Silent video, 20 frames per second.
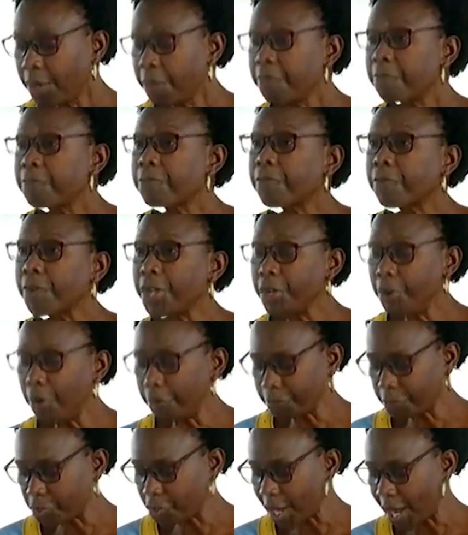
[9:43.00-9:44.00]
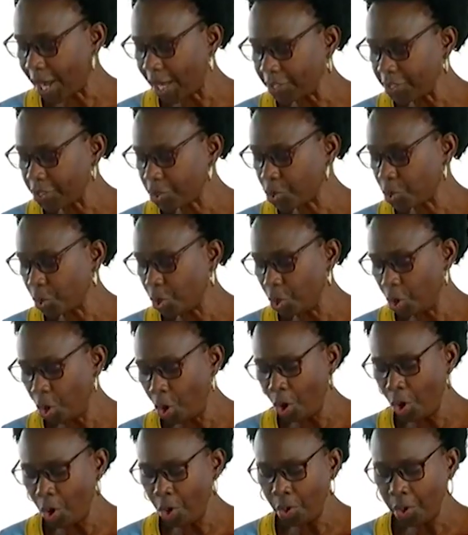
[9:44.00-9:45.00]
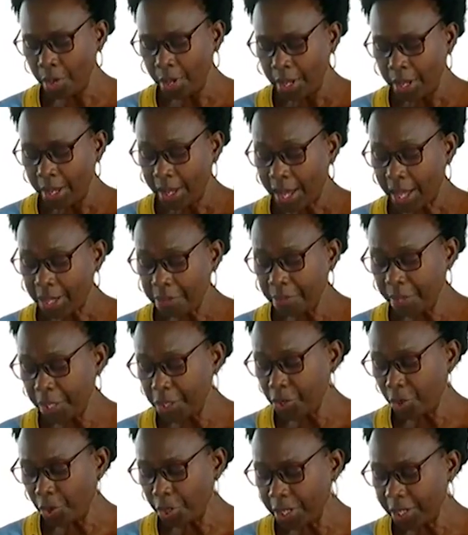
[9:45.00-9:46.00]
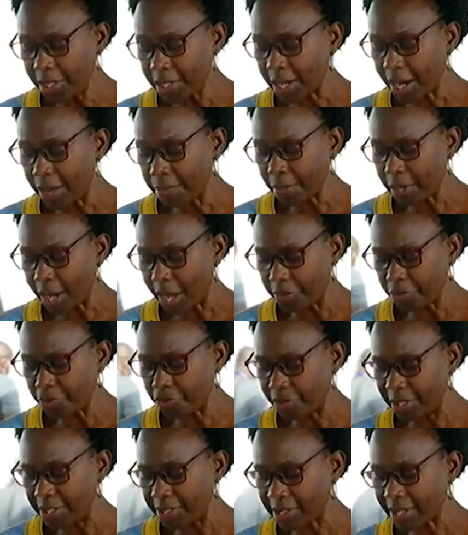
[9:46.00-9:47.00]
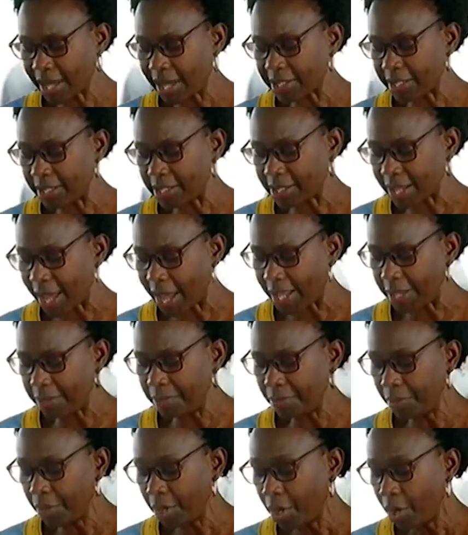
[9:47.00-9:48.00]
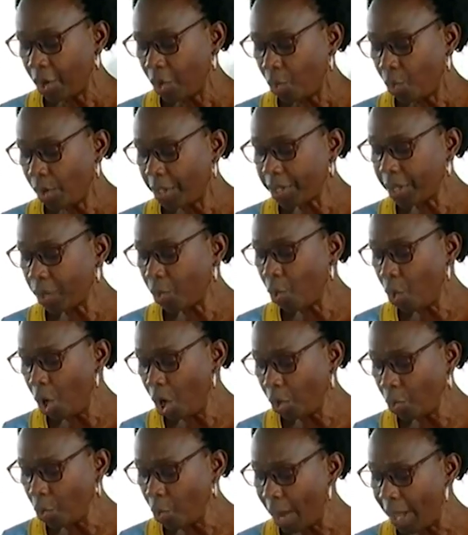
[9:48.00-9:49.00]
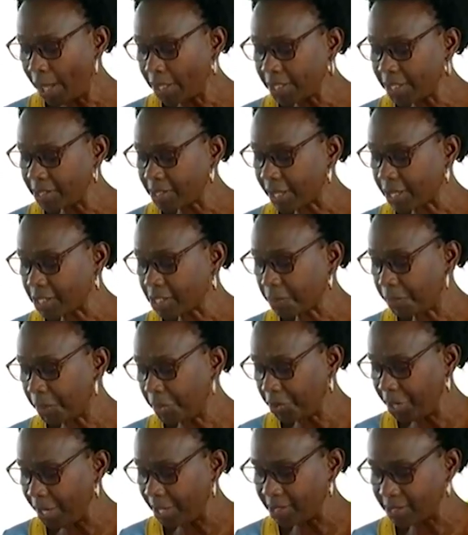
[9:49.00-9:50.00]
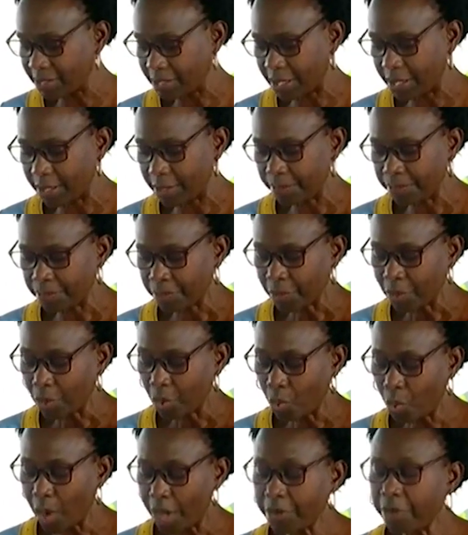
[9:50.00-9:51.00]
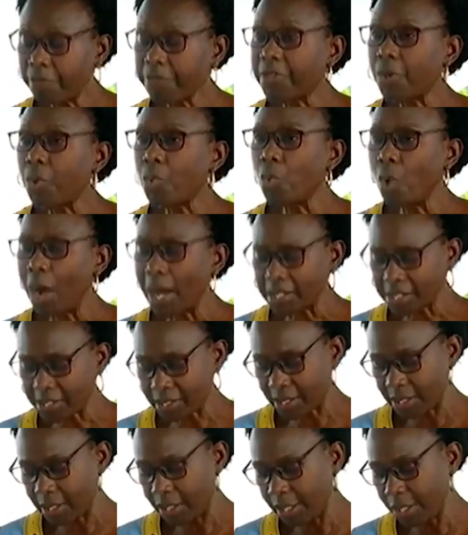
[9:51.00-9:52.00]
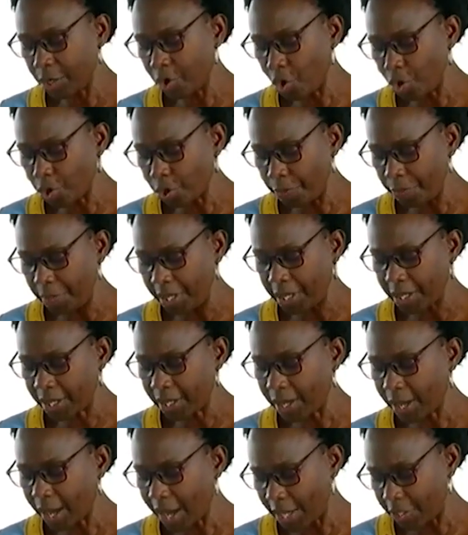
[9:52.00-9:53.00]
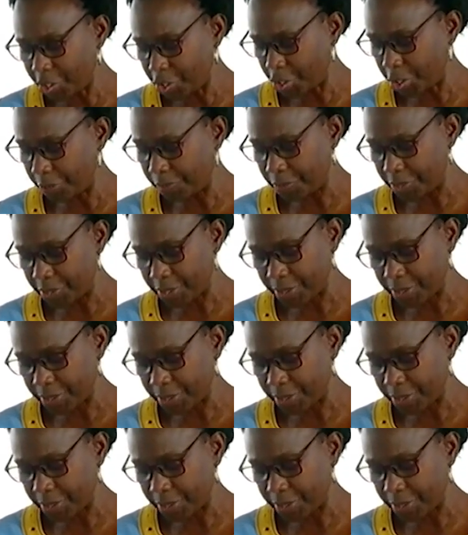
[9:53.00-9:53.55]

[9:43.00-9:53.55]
free of charge to low and middle income countries at a time when the whole world is experiencing one of the worst economic hardships